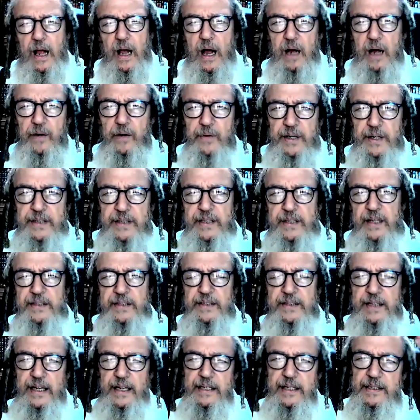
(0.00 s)
Arizal
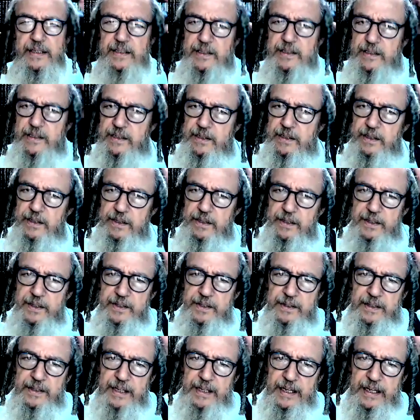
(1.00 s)
says
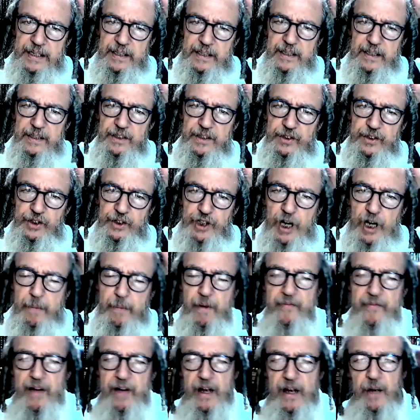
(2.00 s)
that Shem
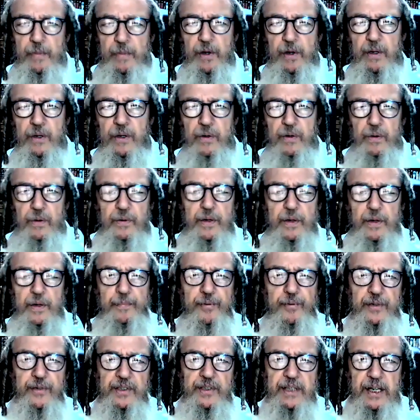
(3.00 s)
Havaya Baruch Hu
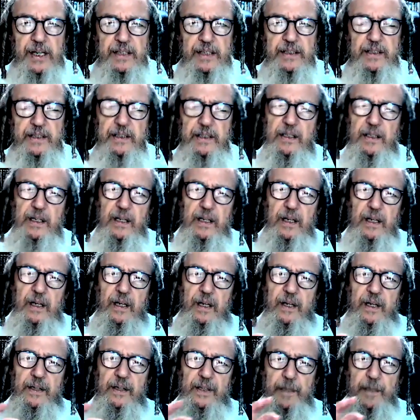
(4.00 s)
represents
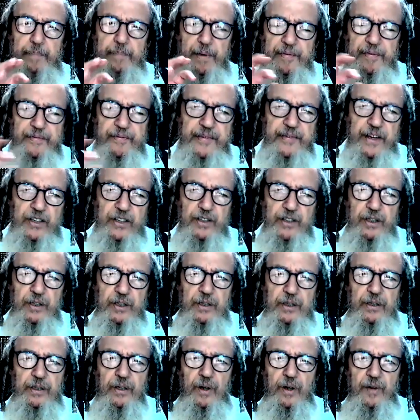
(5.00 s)
the
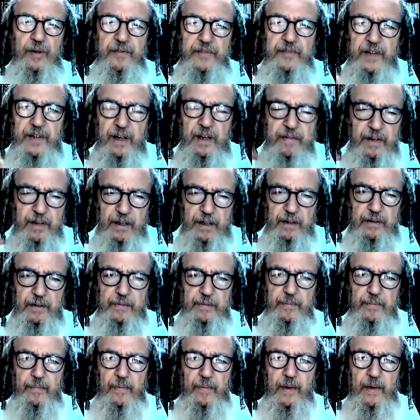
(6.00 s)
perfection of giving.
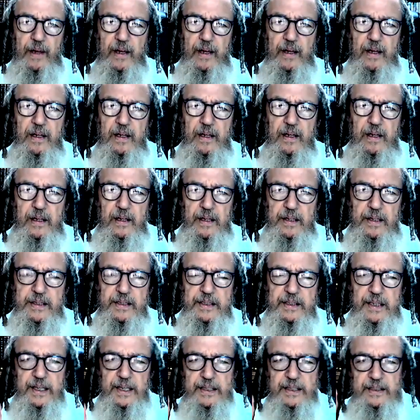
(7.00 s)
He
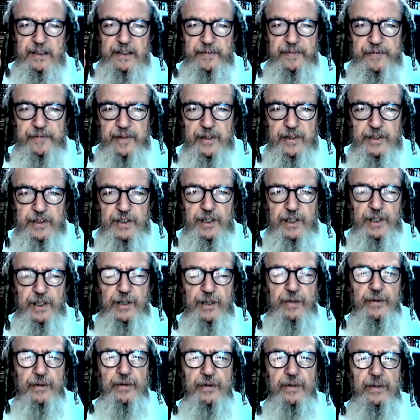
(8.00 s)
says the first
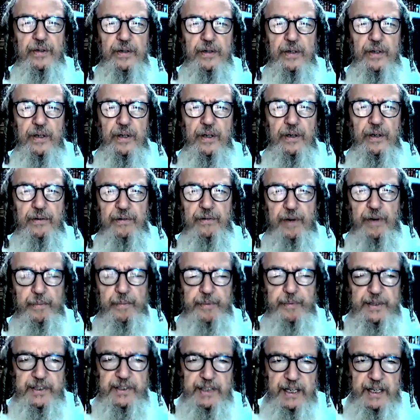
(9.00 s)
yud
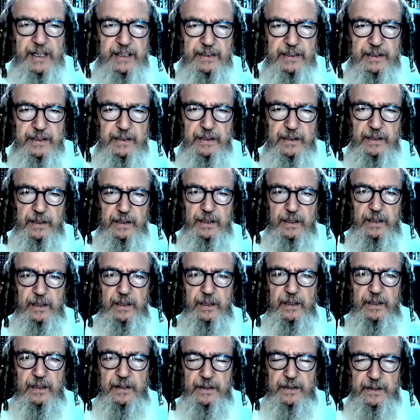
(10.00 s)
represents
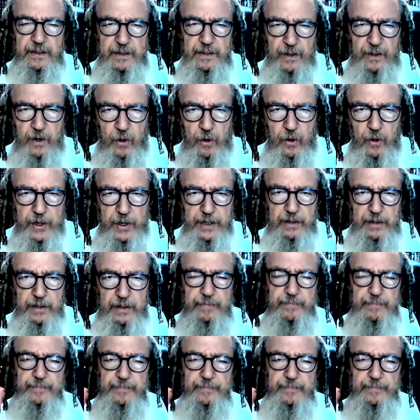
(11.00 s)
the coin.